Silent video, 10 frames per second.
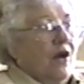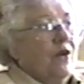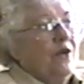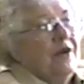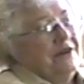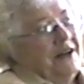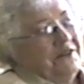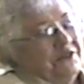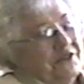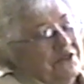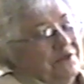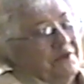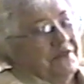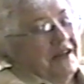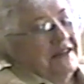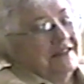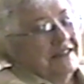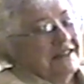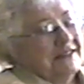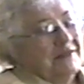Oh, down at the store. Well, that
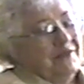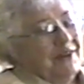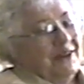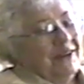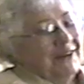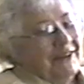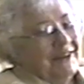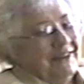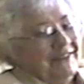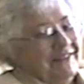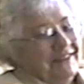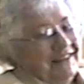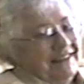doesn't seem very long ago.